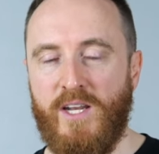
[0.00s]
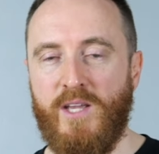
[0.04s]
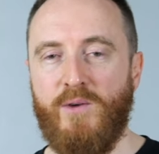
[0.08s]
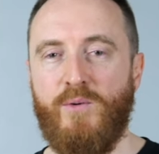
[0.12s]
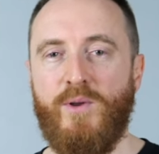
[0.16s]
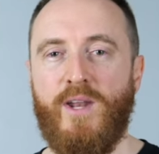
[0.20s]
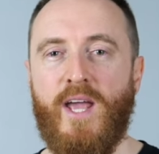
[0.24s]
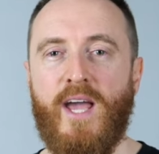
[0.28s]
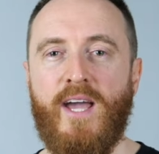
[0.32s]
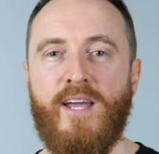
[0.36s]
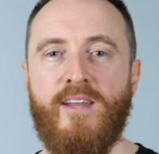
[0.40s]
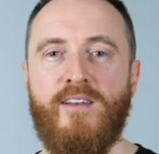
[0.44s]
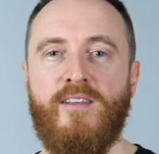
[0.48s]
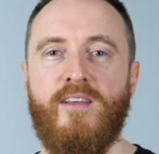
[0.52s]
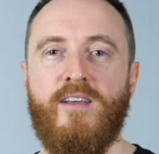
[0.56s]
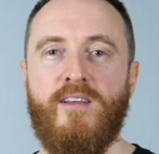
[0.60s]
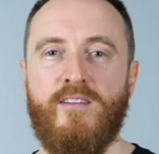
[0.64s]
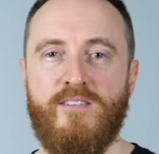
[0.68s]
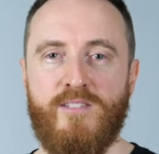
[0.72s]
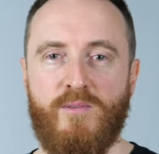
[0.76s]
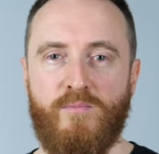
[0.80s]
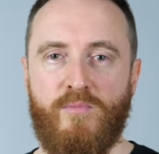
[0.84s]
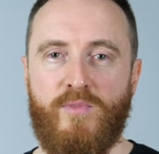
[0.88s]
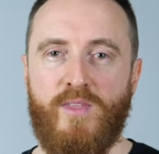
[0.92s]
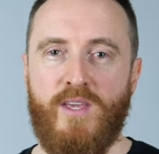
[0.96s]
He would add
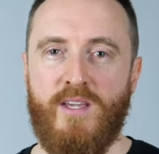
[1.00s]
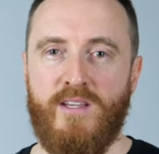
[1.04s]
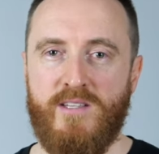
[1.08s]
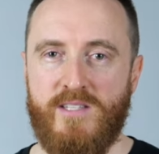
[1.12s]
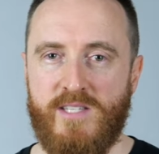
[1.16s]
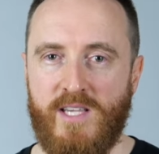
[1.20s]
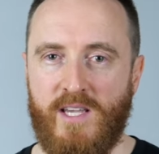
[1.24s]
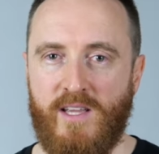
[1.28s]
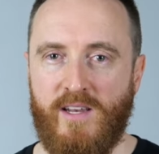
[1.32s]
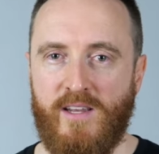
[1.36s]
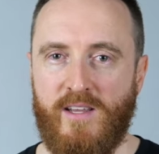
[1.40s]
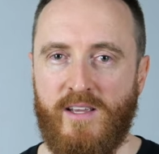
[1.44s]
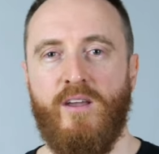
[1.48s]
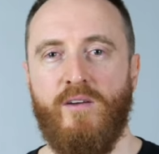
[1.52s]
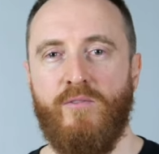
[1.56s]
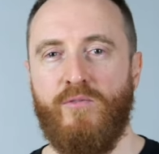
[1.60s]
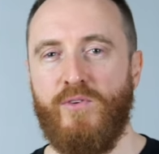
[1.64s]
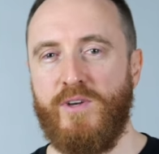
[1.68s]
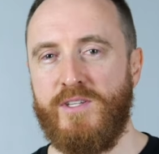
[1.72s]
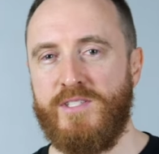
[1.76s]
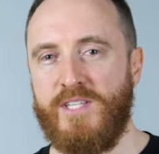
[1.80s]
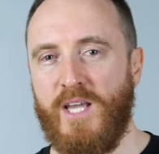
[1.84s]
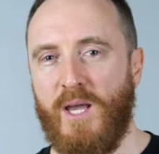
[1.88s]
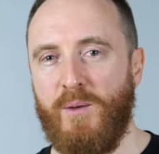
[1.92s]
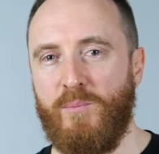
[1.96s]
some things in. For
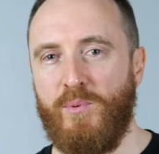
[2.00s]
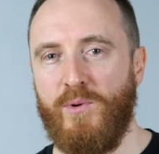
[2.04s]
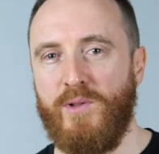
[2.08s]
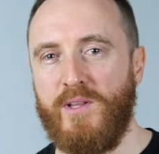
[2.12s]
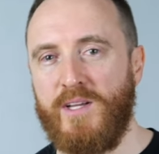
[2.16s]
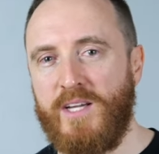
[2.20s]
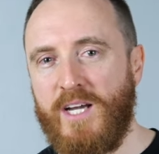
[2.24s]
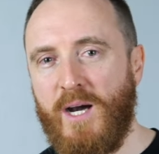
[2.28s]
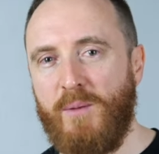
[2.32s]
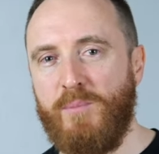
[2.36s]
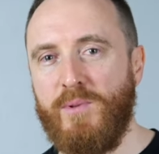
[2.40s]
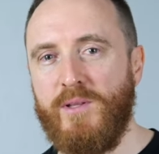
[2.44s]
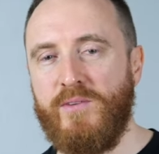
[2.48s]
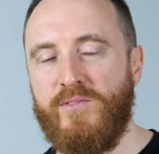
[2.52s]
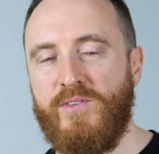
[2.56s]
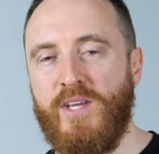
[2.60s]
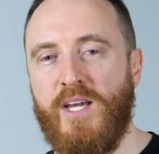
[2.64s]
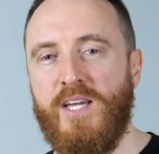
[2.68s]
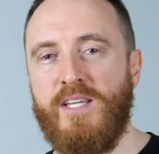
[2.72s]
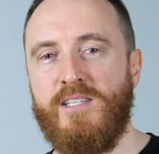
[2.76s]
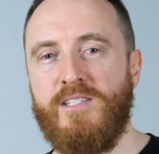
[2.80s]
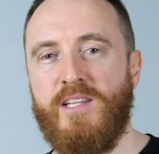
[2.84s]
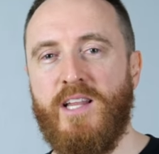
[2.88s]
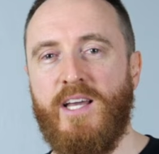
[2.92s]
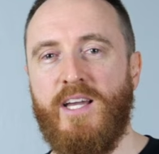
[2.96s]
example, a couple of
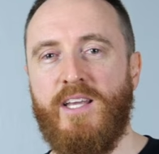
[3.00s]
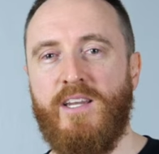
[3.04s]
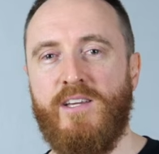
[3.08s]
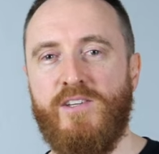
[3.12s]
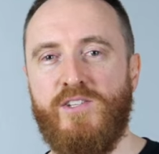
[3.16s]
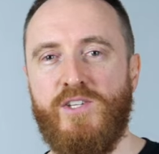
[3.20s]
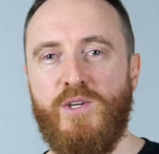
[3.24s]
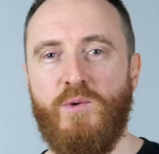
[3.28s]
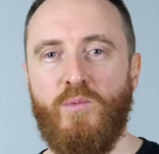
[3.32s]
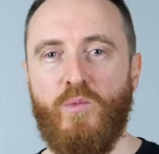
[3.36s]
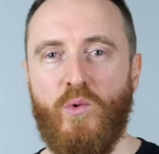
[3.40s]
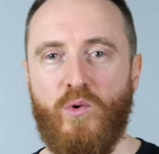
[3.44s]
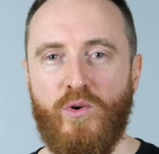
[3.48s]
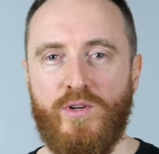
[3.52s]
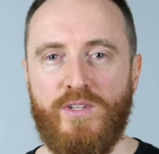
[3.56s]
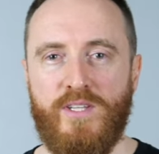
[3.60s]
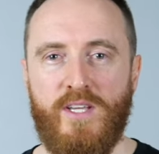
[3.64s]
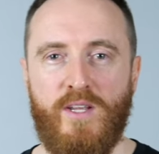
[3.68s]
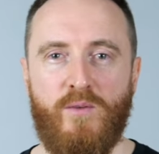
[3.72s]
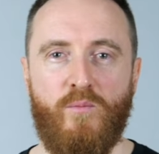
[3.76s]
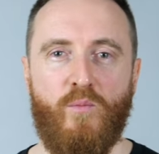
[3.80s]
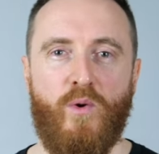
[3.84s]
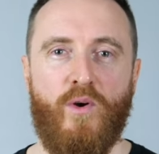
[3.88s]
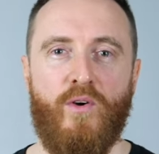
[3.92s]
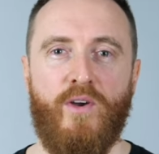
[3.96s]
days later, she walked
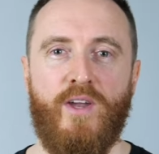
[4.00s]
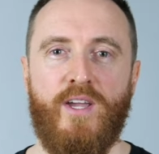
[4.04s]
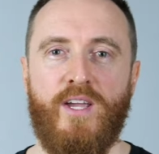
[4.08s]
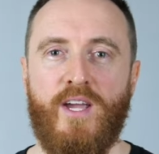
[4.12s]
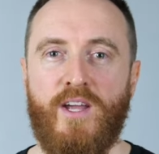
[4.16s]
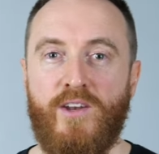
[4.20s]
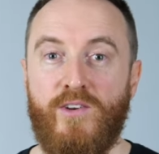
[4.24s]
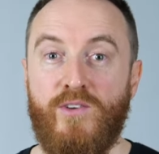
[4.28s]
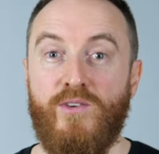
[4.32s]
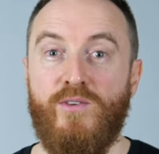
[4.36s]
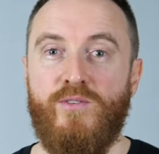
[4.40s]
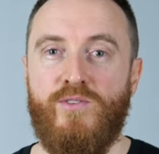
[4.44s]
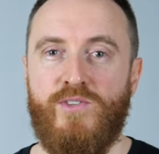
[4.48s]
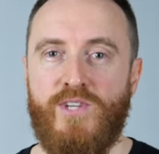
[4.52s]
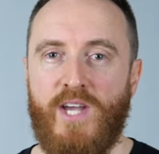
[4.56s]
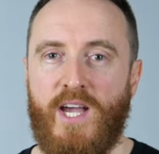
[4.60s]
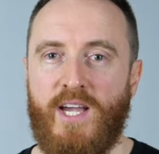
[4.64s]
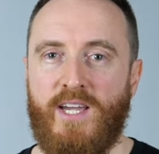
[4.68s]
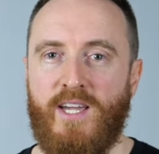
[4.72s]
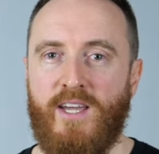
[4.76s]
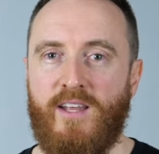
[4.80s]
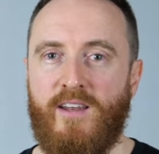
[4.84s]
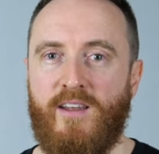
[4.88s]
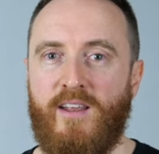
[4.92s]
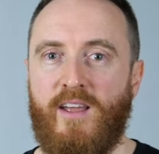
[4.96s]
in wearing a new
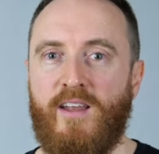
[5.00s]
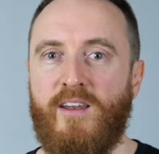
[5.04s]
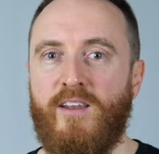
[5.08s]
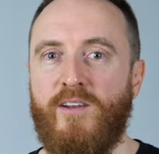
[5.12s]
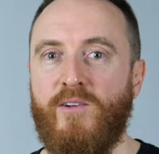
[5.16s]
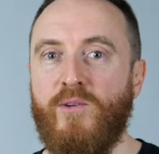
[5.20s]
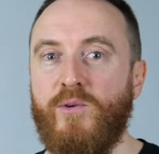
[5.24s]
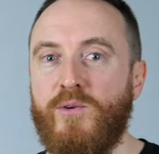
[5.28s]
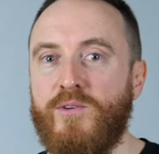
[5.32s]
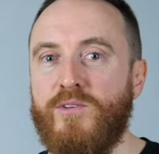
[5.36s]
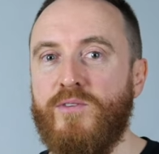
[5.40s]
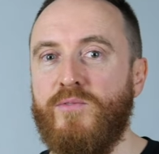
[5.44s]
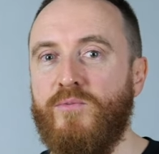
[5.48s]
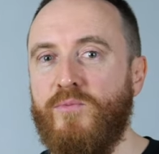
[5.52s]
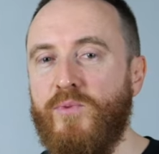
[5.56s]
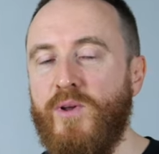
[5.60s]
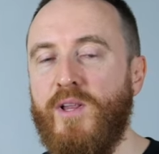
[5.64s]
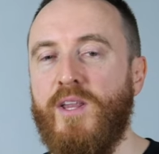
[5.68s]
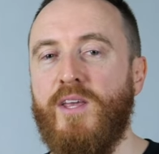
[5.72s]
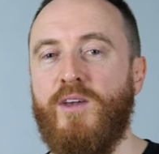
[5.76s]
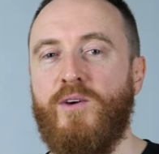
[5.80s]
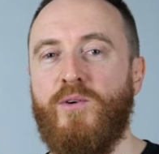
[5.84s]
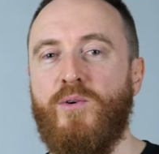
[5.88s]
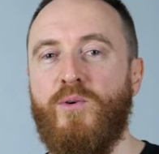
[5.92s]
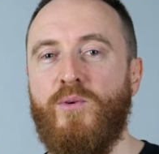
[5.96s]
jacket and it looked
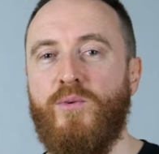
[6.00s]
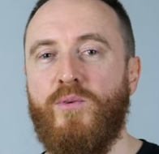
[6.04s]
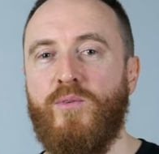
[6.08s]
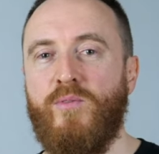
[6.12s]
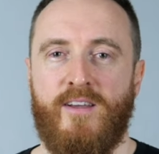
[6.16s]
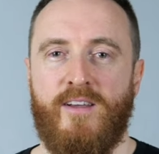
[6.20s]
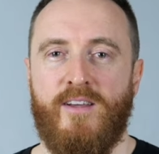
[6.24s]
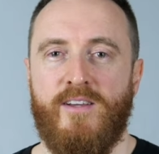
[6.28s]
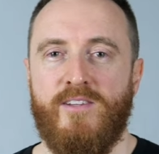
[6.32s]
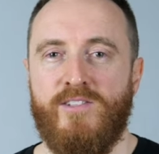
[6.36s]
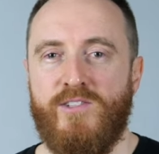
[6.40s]
really cool.